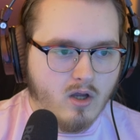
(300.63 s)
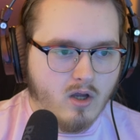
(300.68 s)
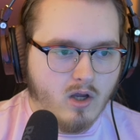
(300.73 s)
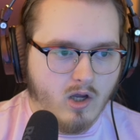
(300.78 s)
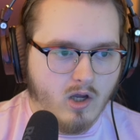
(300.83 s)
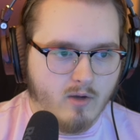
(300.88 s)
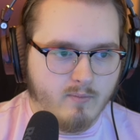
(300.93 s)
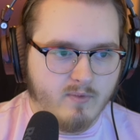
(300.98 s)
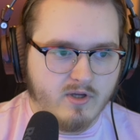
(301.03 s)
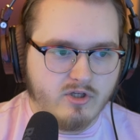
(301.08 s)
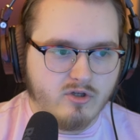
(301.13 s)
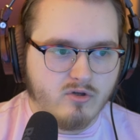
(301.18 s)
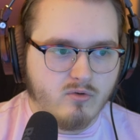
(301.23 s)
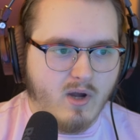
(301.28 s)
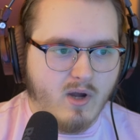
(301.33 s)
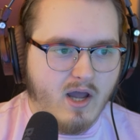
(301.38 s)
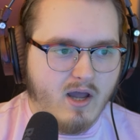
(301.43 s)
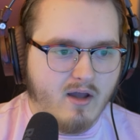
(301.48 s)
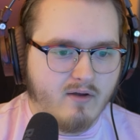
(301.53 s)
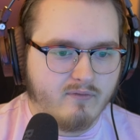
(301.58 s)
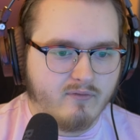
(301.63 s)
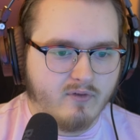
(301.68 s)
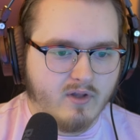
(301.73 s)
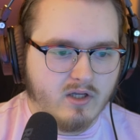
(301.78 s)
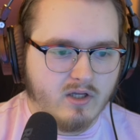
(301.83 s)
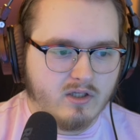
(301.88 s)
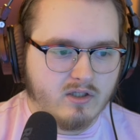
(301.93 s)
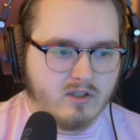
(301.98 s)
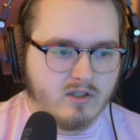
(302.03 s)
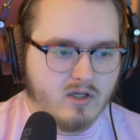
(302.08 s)
um, and you have
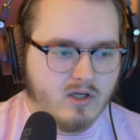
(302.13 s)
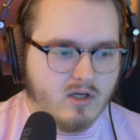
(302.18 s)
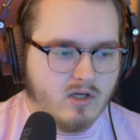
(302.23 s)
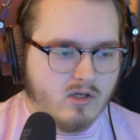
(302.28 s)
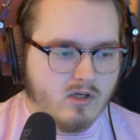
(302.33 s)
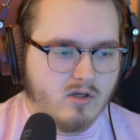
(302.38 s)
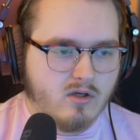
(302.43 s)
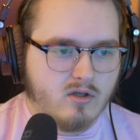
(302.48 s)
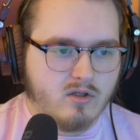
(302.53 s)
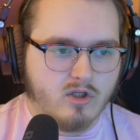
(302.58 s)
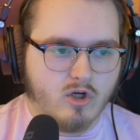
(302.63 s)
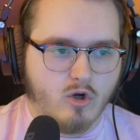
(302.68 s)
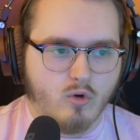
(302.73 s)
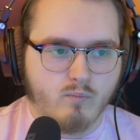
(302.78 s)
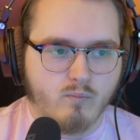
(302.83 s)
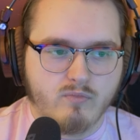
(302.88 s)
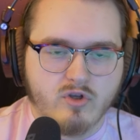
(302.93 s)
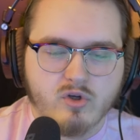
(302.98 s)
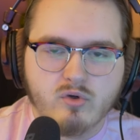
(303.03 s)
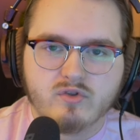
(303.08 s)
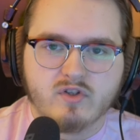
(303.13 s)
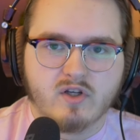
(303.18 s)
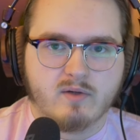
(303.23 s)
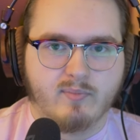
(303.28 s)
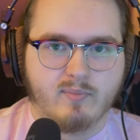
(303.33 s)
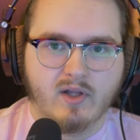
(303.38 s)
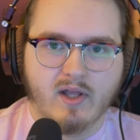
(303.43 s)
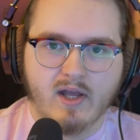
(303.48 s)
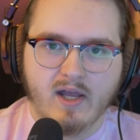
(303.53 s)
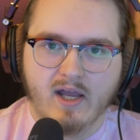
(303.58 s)
like, you know, music
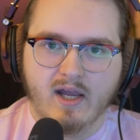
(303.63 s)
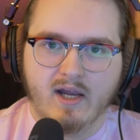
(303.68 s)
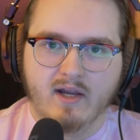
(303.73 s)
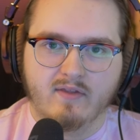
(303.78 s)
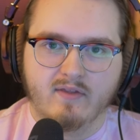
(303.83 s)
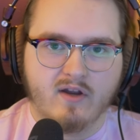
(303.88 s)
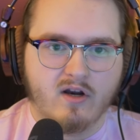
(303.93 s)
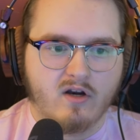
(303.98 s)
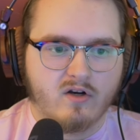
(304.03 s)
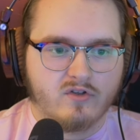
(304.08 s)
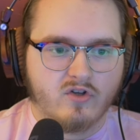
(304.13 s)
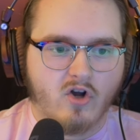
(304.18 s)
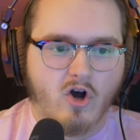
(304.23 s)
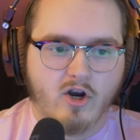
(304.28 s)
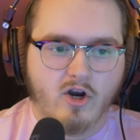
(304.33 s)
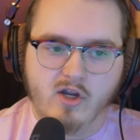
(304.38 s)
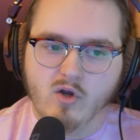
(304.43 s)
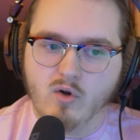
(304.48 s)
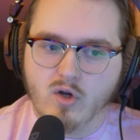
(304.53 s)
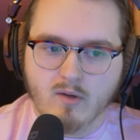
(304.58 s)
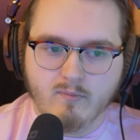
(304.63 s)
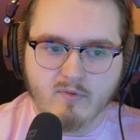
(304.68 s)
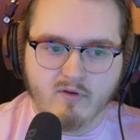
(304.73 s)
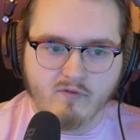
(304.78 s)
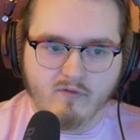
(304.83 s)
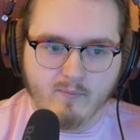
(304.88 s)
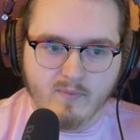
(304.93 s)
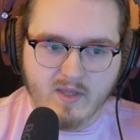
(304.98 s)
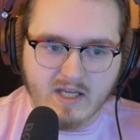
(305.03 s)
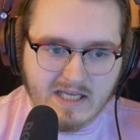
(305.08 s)
playing, there's audio coming
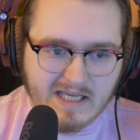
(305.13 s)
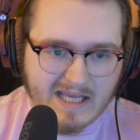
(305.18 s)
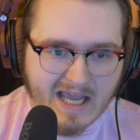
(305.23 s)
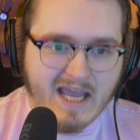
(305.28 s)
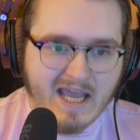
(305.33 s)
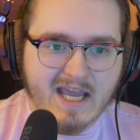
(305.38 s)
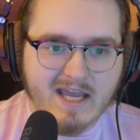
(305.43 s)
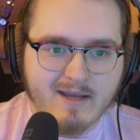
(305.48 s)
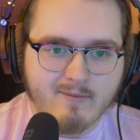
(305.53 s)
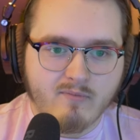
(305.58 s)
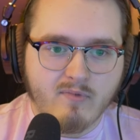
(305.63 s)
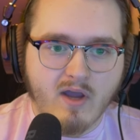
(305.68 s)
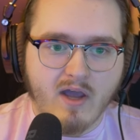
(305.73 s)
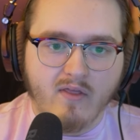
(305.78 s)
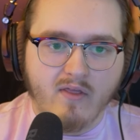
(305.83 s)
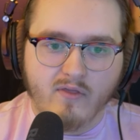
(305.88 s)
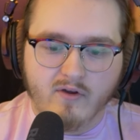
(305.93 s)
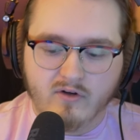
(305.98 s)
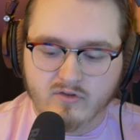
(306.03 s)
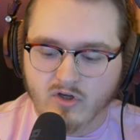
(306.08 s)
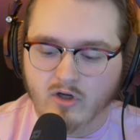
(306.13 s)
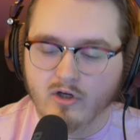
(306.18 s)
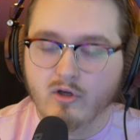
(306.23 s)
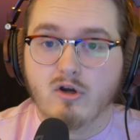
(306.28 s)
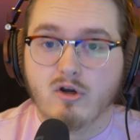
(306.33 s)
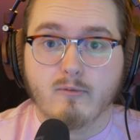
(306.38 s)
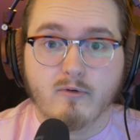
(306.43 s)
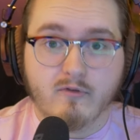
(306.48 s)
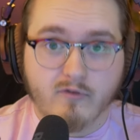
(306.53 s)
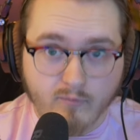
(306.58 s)
from the game, and there's audio
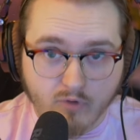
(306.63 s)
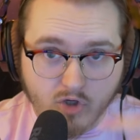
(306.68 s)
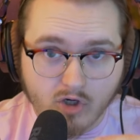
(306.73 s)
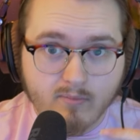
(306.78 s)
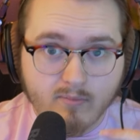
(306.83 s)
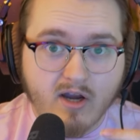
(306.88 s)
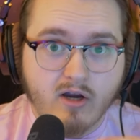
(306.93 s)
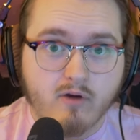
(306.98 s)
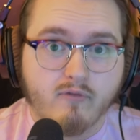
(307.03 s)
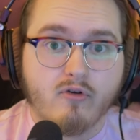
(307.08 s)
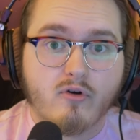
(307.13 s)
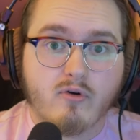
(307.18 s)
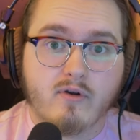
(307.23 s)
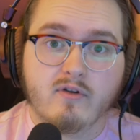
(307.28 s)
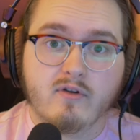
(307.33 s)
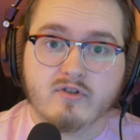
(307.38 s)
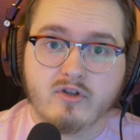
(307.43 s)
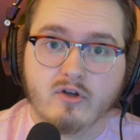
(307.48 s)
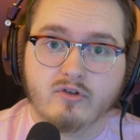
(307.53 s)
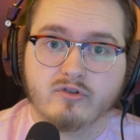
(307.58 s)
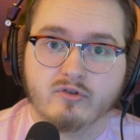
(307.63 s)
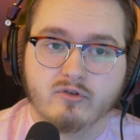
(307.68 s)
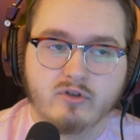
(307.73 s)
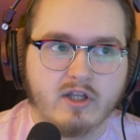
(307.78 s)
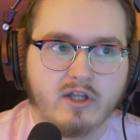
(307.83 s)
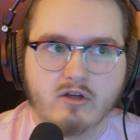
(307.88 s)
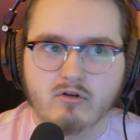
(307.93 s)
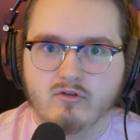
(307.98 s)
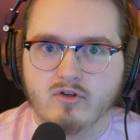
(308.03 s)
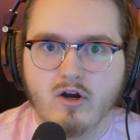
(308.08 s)
coming from your microphone, and there's also,
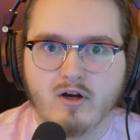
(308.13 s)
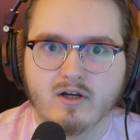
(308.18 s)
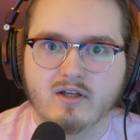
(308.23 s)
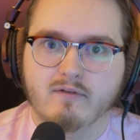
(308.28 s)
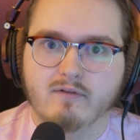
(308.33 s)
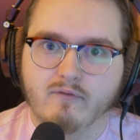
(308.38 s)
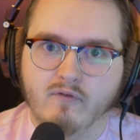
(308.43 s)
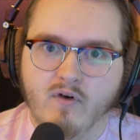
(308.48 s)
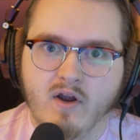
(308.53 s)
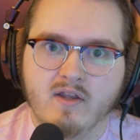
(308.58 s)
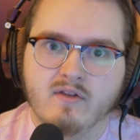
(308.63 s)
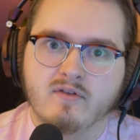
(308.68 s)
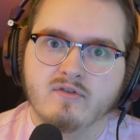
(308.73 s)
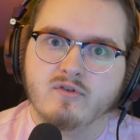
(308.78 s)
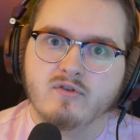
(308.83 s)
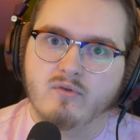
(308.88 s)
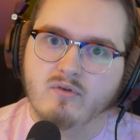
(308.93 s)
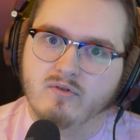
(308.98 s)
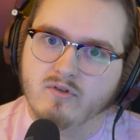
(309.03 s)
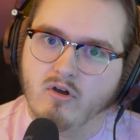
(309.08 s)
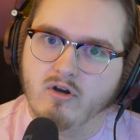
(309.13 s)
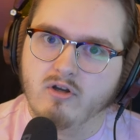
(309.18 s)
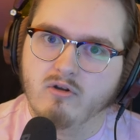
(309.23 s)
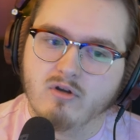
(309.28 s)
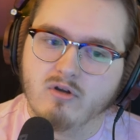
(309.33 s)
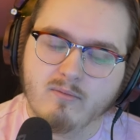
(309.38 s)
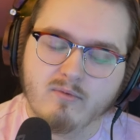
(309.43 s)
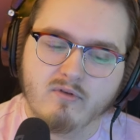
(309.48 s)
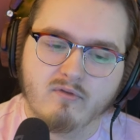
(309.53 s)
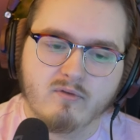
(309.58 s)
like, you're talking to friends, so there's audio
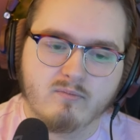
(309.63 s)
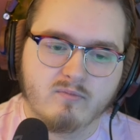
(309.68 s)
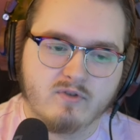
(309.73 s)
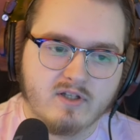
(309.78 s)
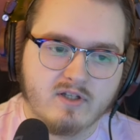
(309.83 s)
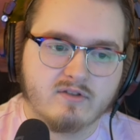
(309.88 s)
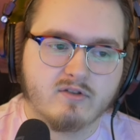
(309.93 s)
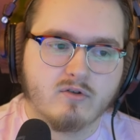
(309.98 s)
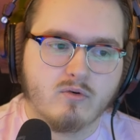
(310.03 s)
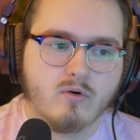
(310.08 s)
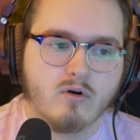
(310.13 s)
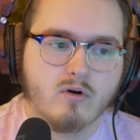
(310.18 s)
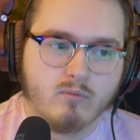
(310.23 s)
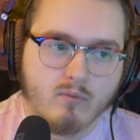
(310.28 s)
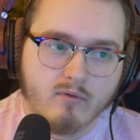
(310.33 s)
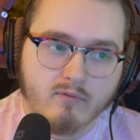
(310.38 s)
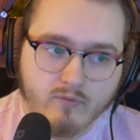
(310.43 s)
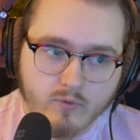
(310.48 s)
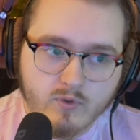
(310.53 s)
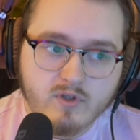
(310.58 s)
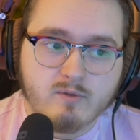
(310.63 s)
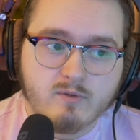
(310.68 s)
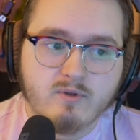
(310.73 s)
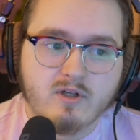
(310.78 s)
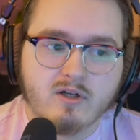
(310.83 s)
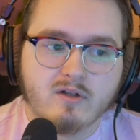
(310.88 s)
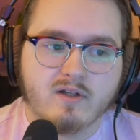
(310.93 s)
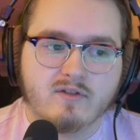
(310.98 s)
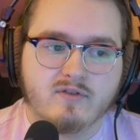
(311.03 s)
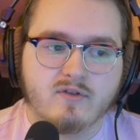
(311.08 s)
coming from Discord. What
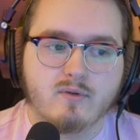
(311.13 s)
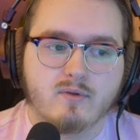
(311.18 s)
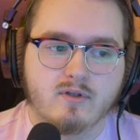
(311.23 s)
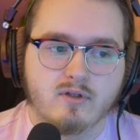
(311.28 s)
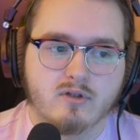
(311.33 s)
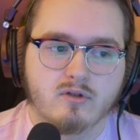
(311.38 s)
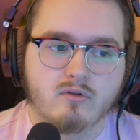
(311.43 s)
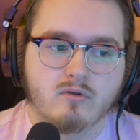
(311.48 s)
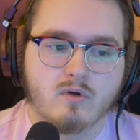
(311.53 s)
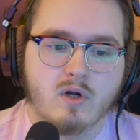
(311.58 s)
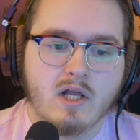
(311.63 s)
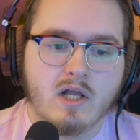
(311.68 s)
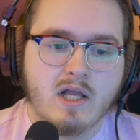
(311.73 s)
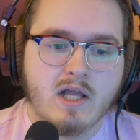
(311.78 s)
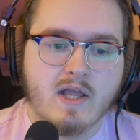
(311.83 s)
Voicemeeter lets you do